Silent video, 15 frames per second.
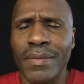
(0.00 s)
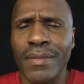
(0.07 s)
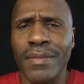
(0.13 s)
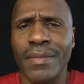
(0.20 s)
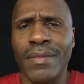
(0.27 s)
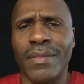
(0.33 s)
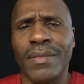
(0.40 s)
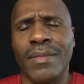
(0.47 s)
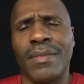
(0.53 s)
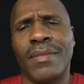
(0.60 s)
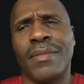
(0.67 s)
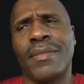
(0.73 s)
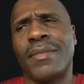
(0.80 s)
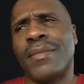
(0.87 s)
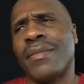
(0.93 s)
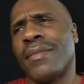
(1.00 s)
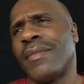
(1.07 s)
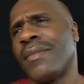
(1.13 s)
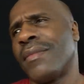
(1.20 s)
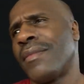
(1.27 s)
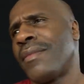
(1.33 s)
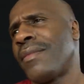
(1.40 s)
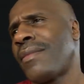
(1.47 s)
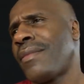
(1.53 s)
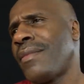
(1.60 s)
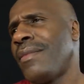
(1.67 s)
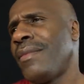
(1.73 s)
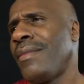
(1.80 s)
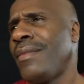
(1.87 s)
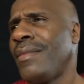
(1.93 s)

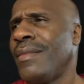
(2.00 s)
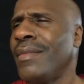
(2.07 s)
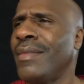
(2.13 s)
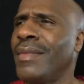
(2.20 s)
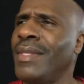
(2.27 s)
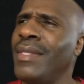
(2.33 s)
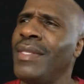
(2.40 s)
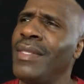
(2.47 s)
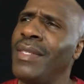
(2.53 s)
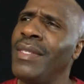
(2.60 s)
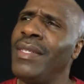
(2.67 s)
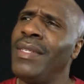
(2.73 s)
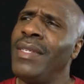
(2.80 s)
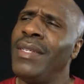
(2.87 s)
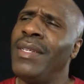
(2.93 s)
Nothing is said.